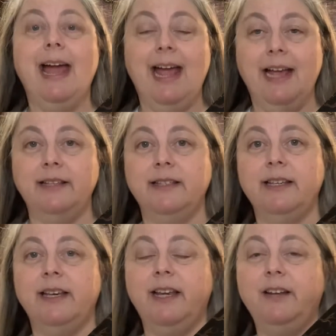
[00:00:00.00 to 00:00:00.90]

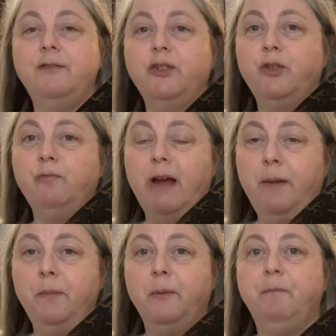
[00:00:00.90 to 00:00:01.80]
as an official
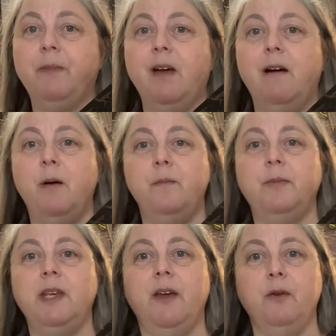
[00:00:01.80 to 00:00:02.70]
rep.
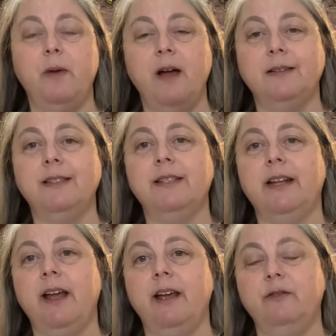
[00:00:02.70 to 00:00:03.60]
Um, the other boxes
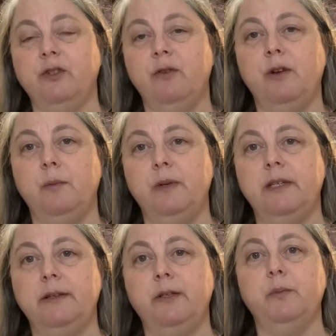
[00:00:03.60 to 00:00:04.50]
that I have shown up
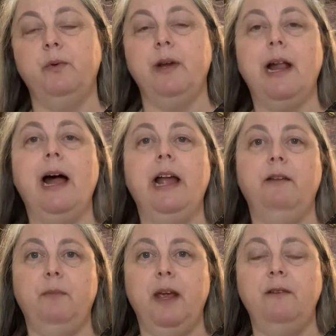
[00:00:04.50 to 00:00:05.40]
until this point, I
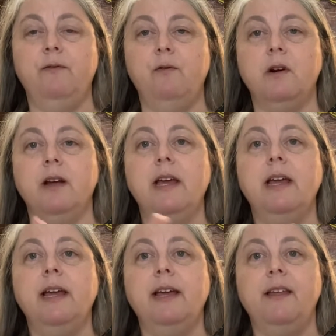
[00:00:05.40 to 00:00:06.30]
have paid for.
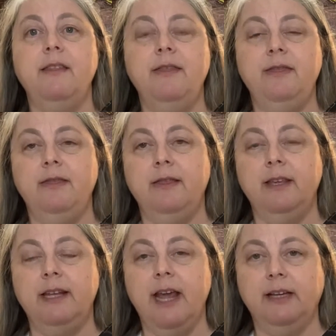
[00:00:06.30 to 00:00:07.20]

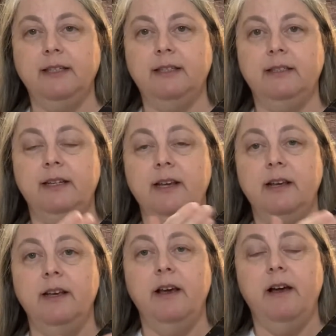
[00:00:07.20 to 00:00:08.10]
The next
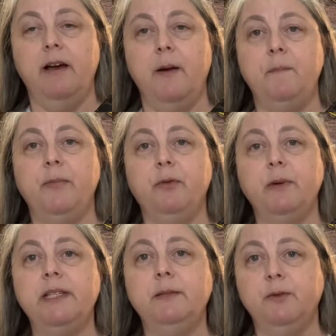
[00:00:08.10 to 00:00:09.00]
um,
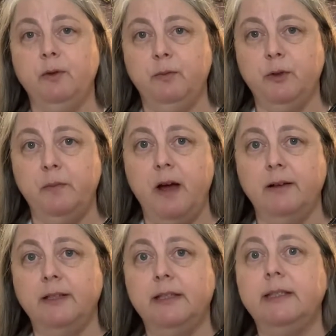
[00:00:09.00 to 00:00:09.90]
three subscription
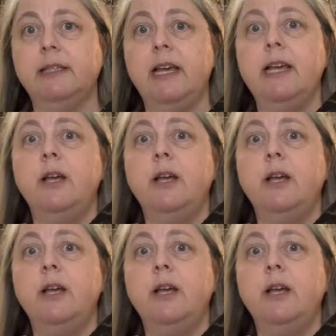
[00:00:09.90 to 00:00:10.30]
boxes